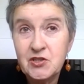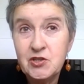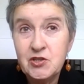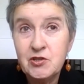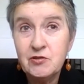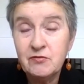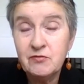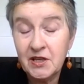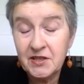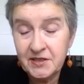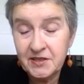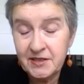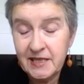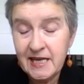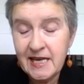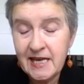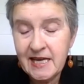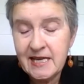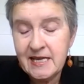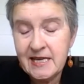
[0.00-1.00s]
to run
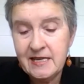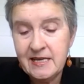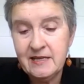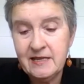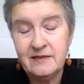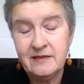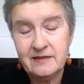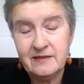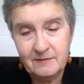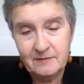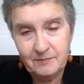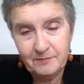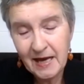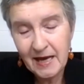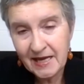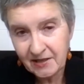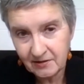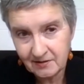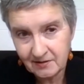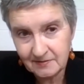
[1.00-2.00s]
a
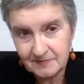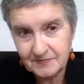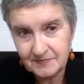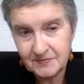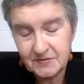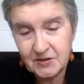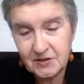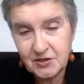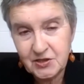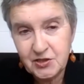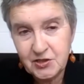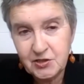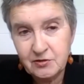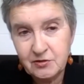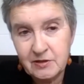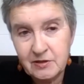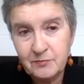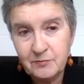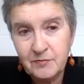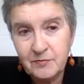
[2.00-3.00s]
panel
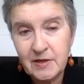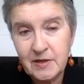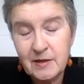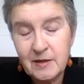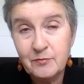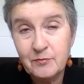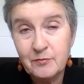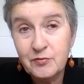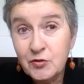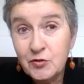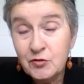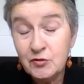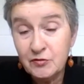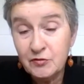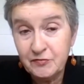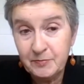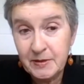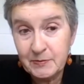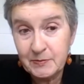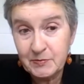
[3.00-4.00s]
to
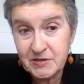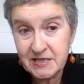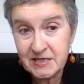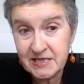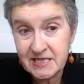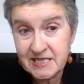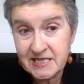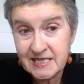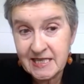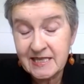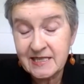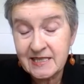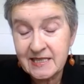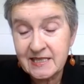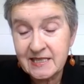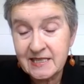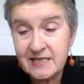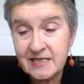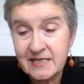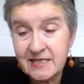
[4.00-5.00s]
improve people's
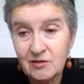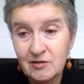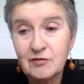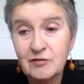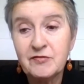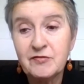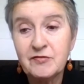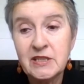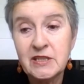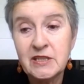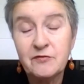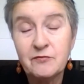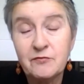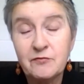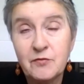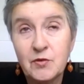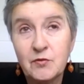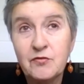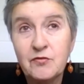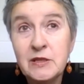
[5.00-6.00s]
understanding of freedom
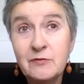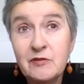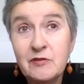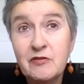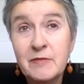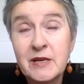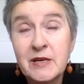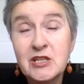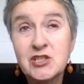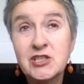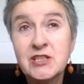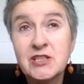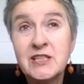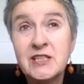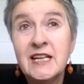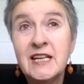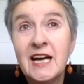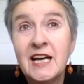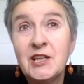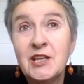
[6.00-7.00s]
of information
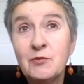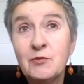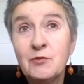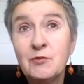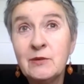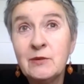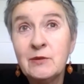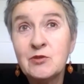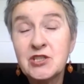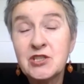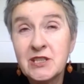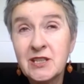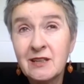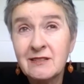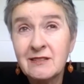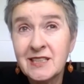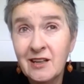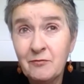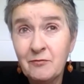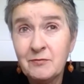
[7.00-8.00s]
and the way in which the
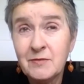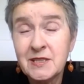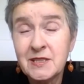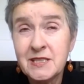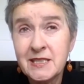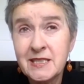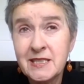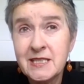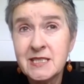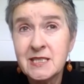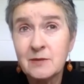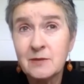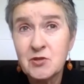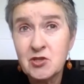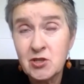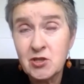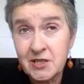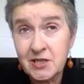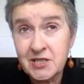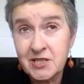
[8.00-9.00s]
current government is
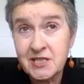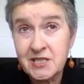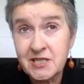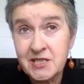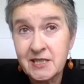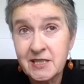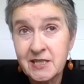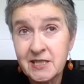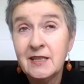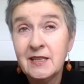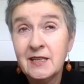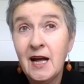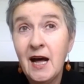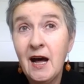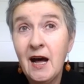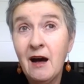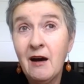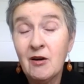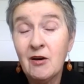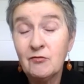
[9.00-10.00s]
obstructing
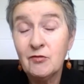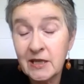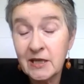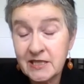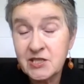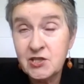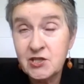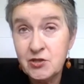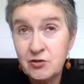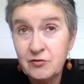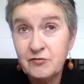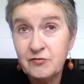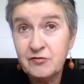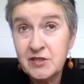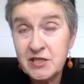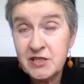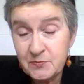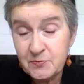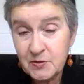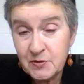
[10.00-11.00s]
our rights to
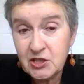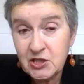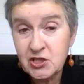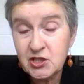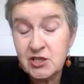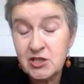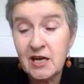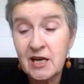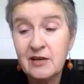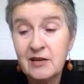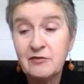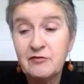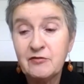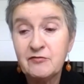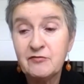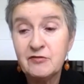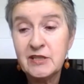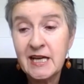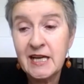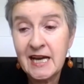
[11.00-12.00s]
free speech and
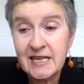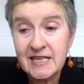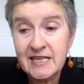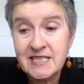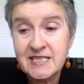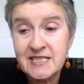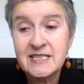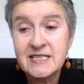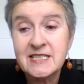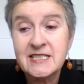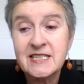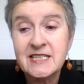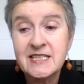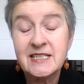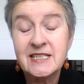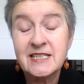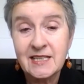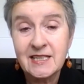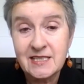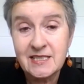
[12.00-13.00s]
free access and
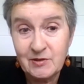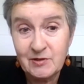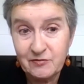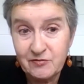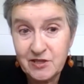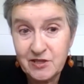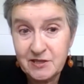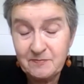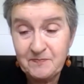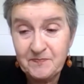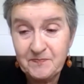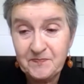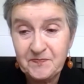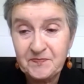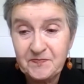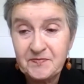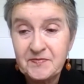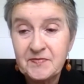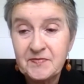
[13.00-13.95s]
academic freedom.